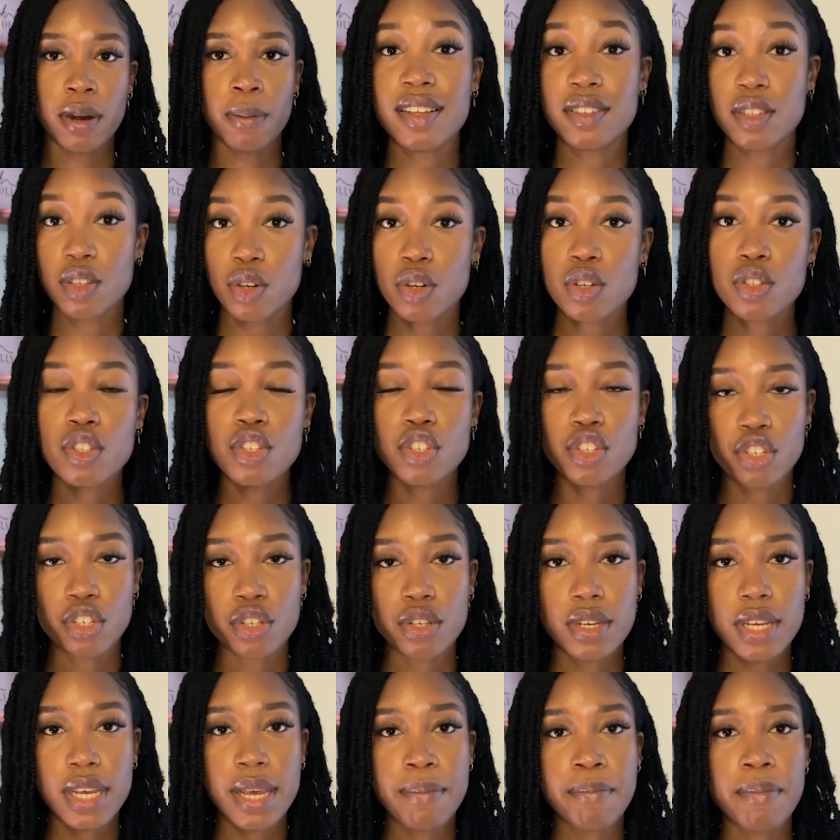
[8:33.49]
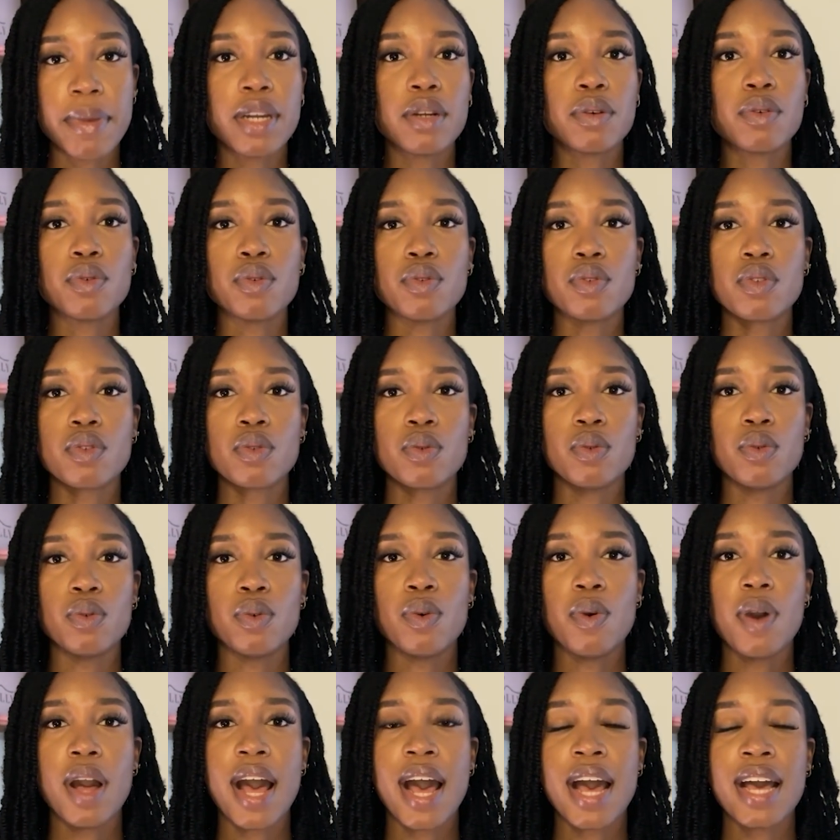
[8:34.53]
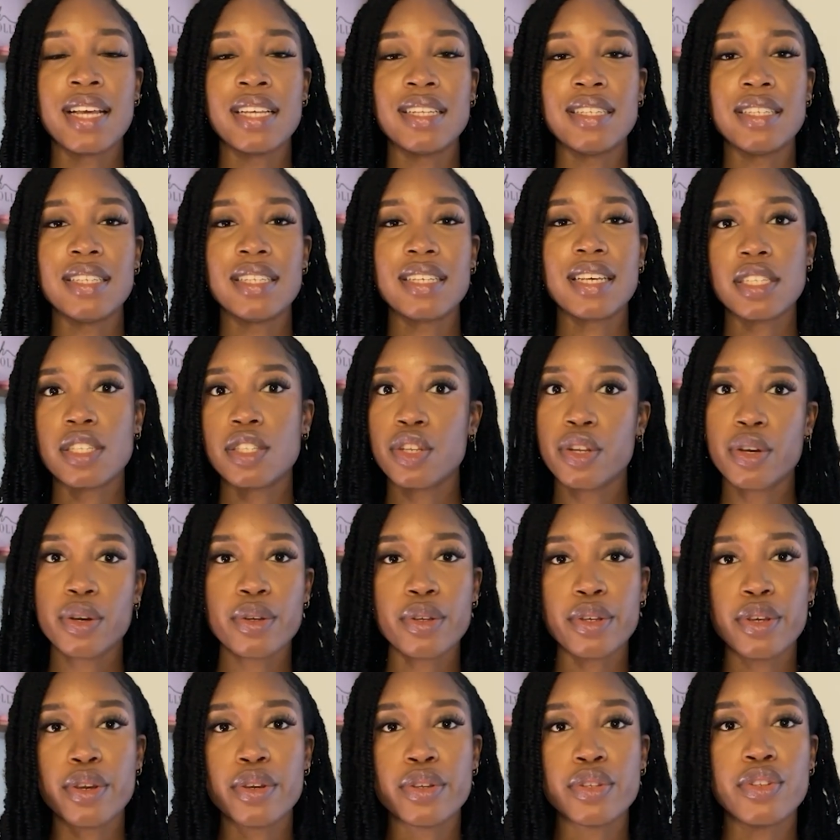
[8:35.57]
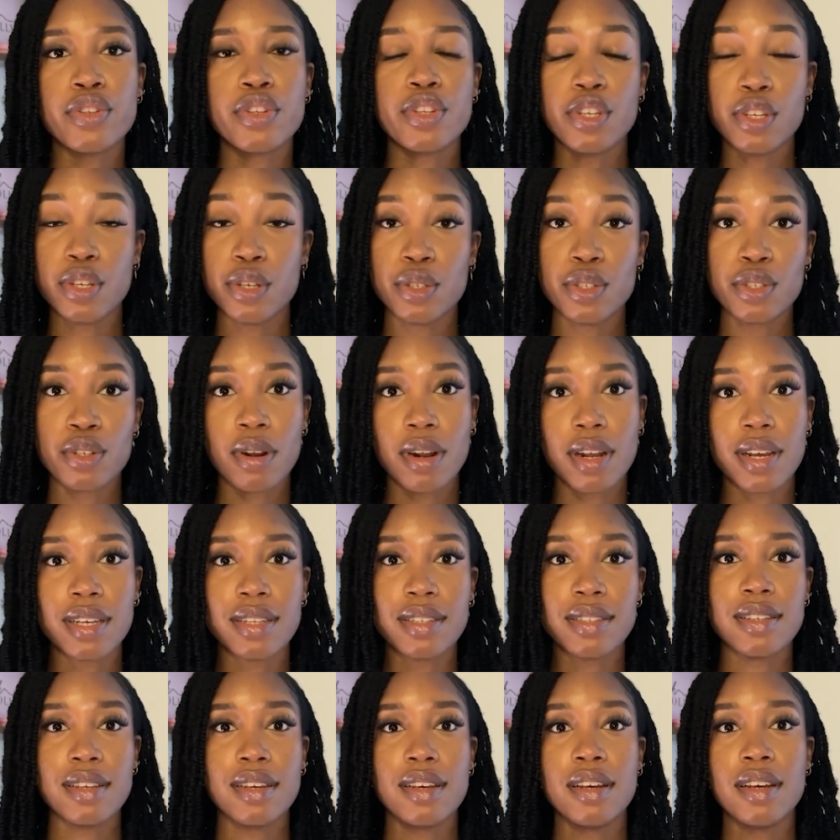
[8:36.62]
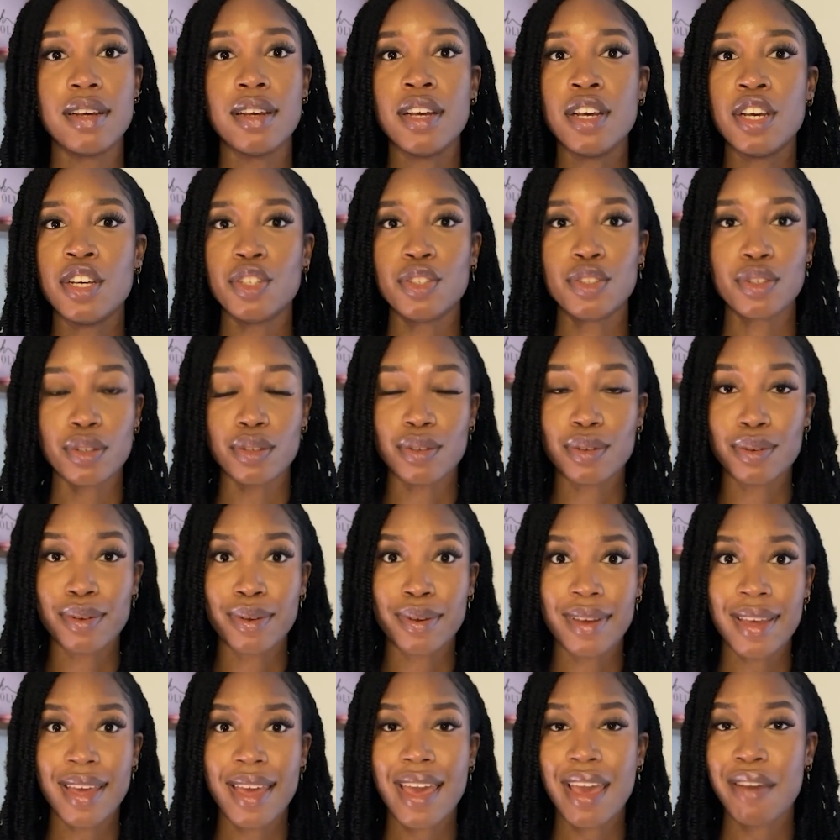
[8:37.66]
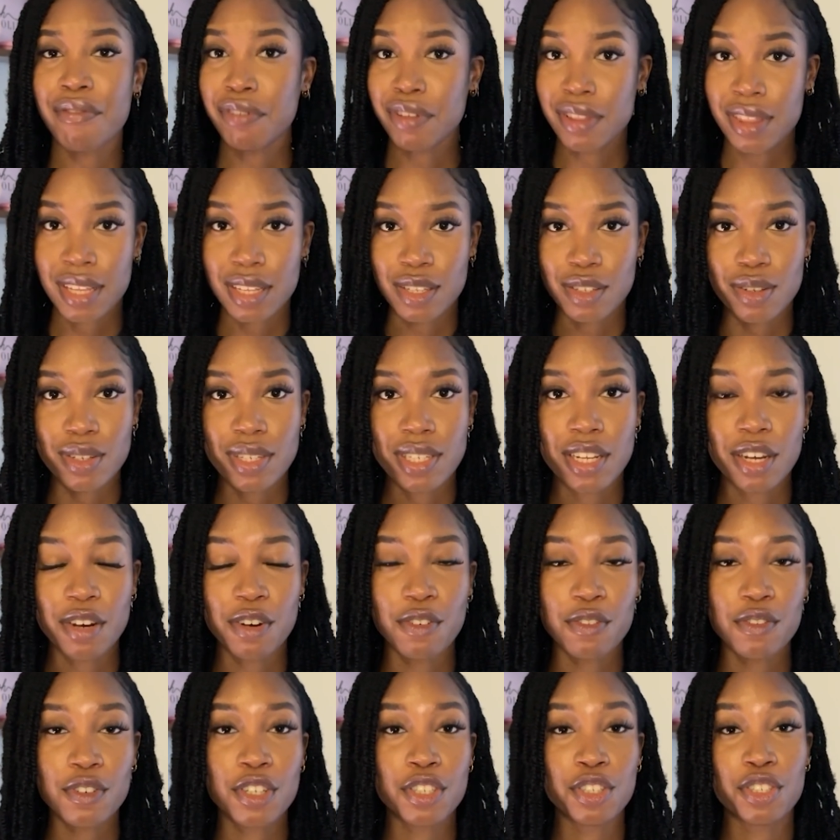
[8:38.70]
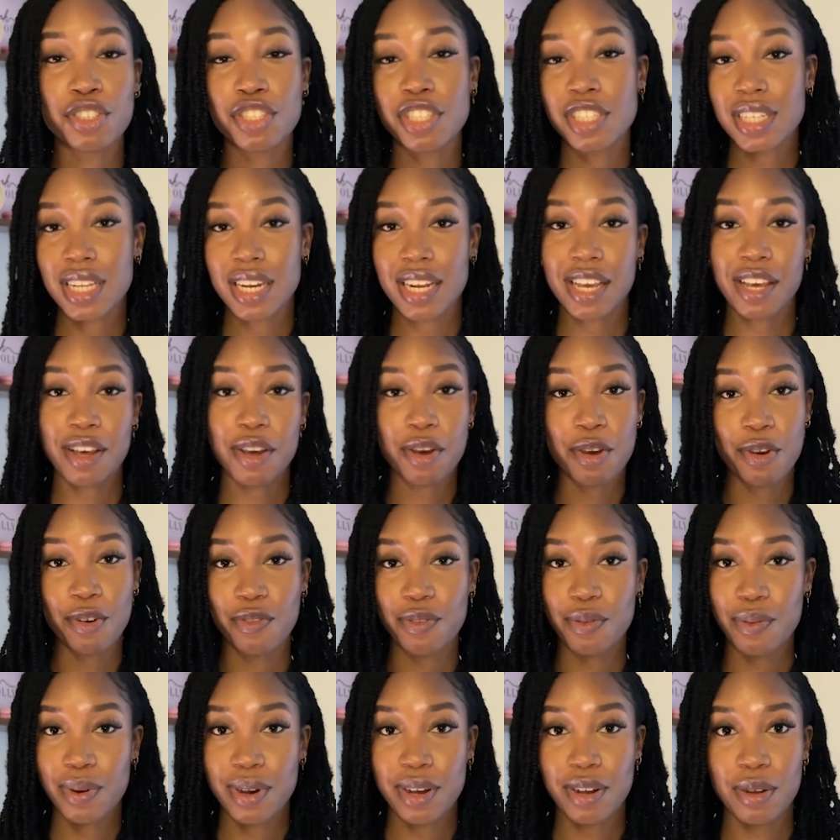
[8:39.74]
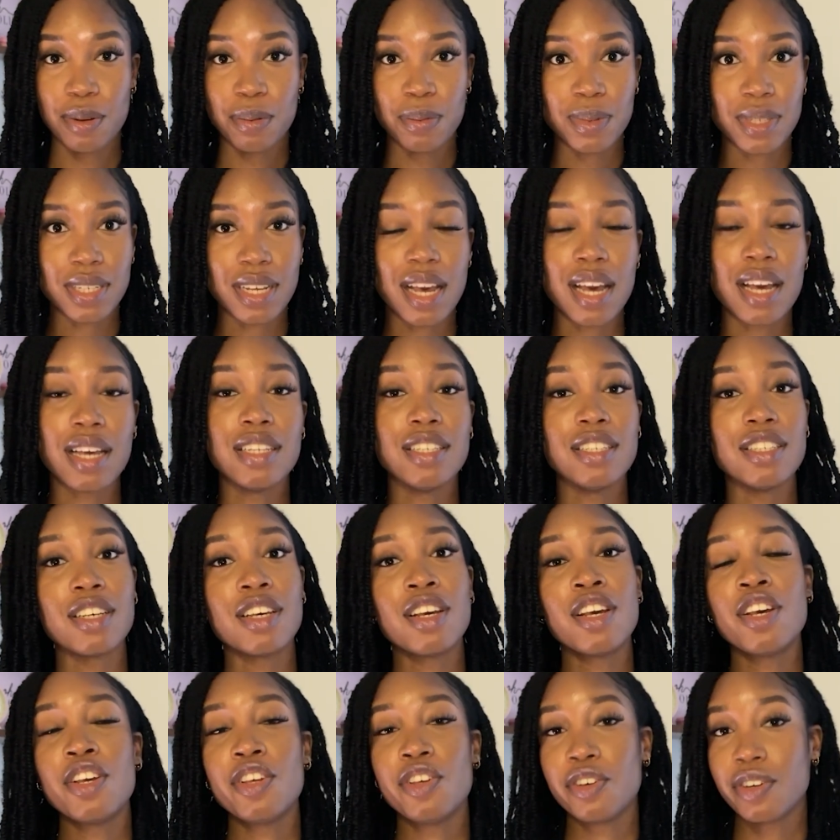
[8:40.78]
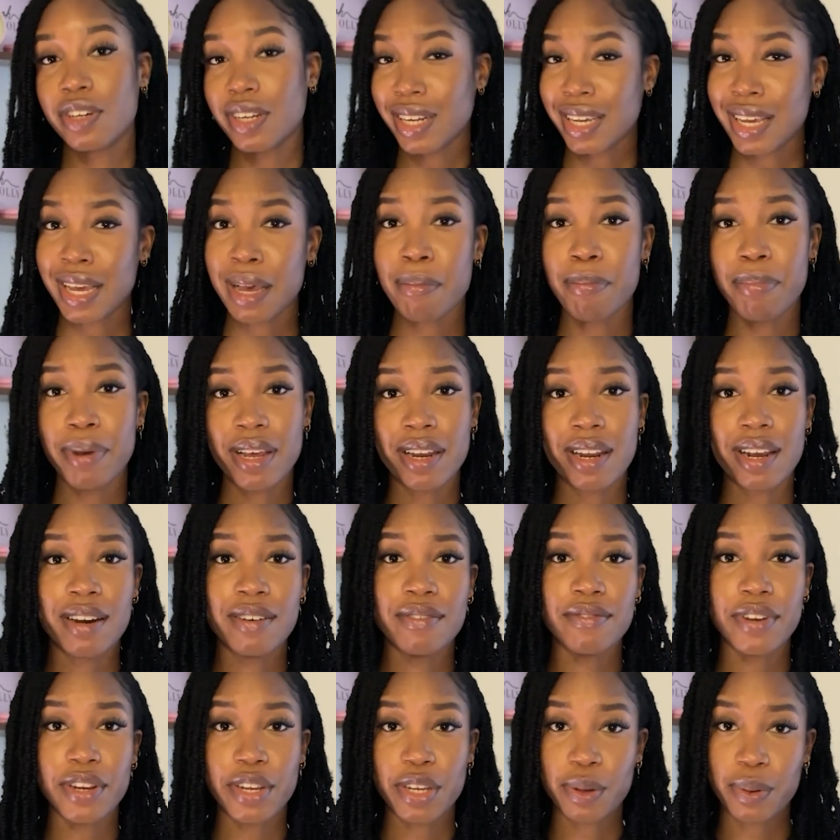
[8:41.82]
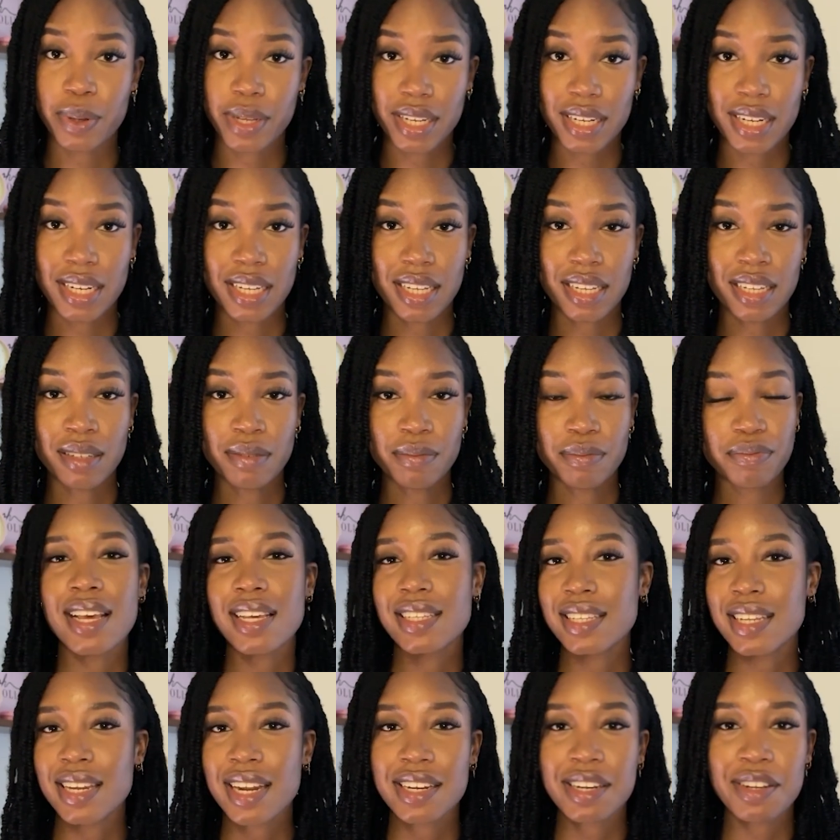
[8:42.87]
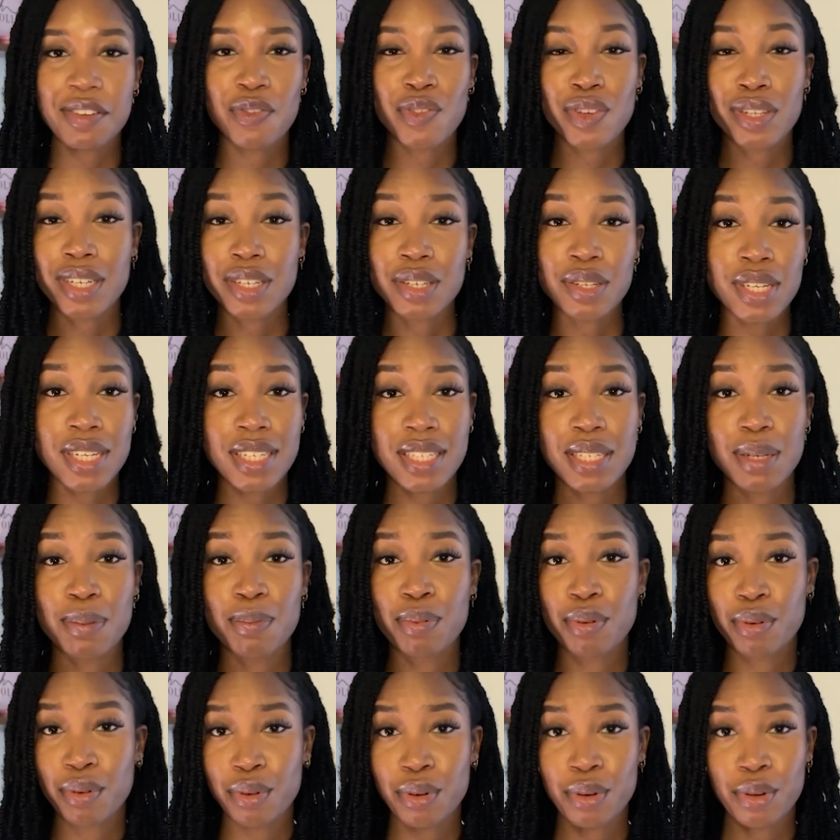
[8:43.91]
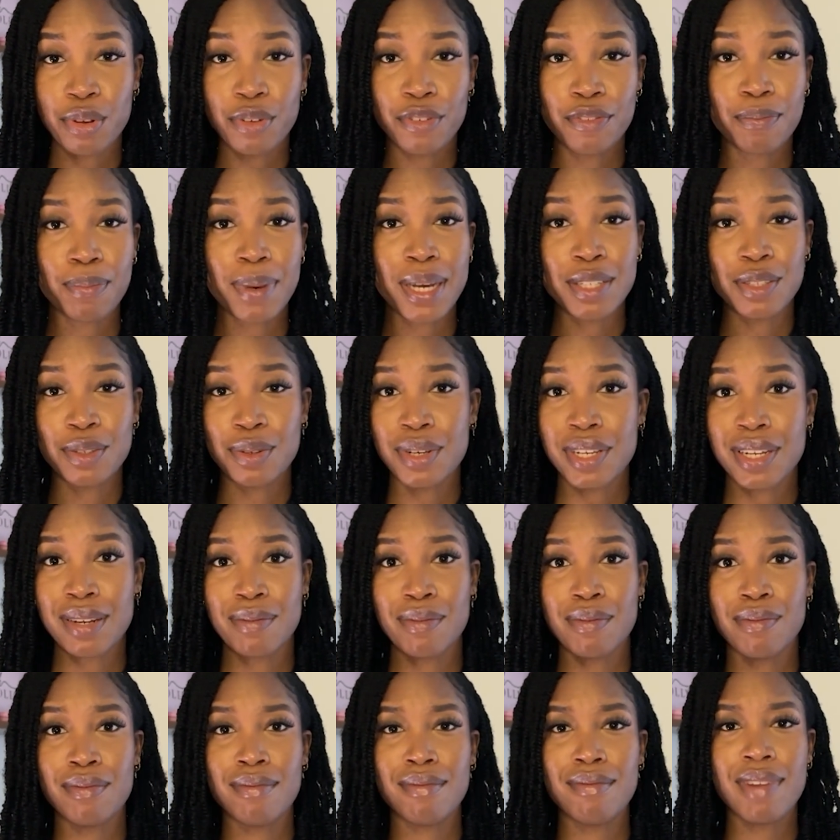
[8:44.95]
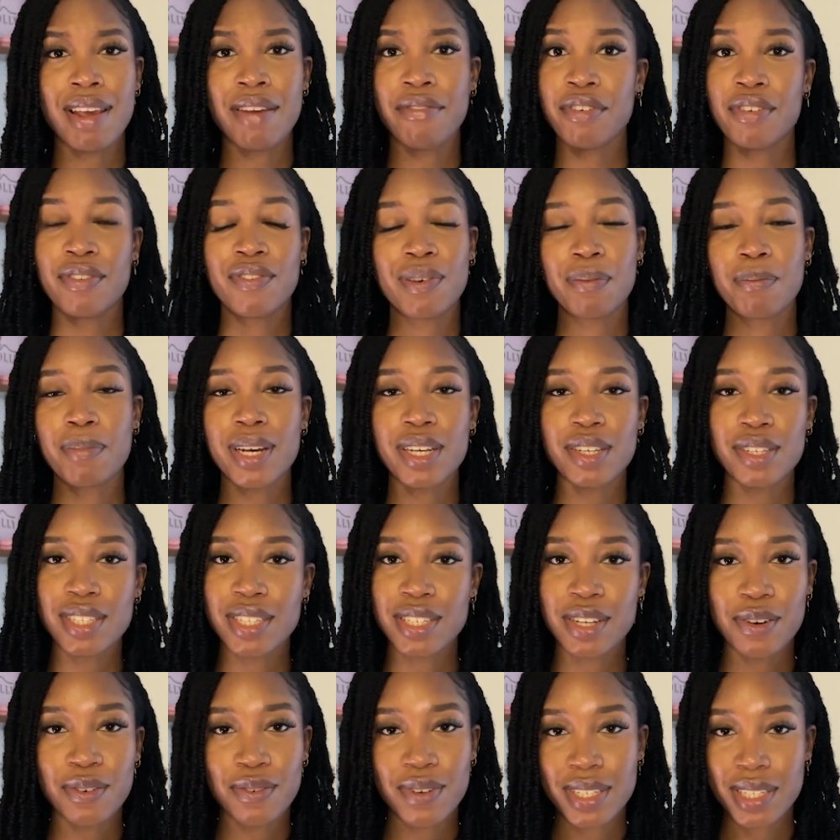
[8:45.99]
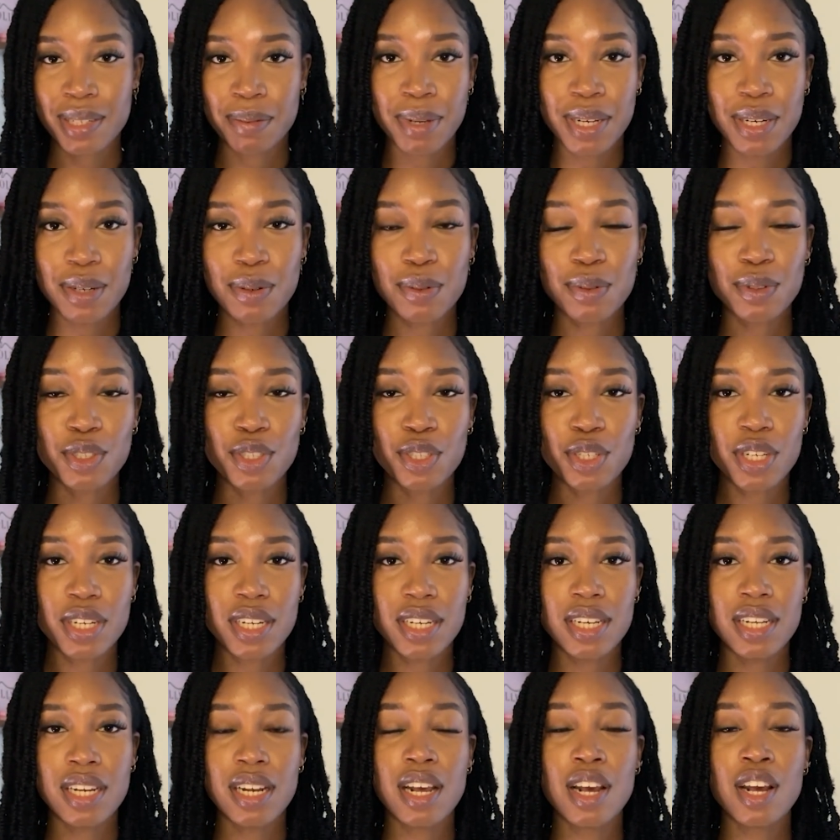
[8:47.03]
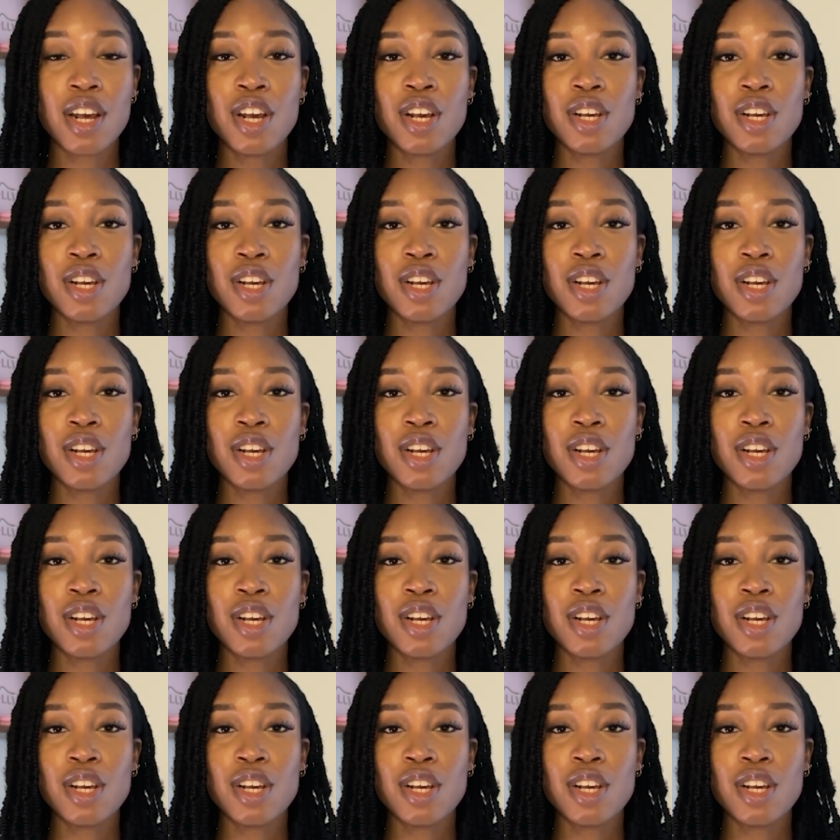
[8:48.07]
There's a lot to do in medical school, and it's no use you trying to do everything yourself, because you're just going to get overwhelmed and you're going to get burnt out very quickly. There isn't anything that you need to prove by doing everything by yourself as a medical student.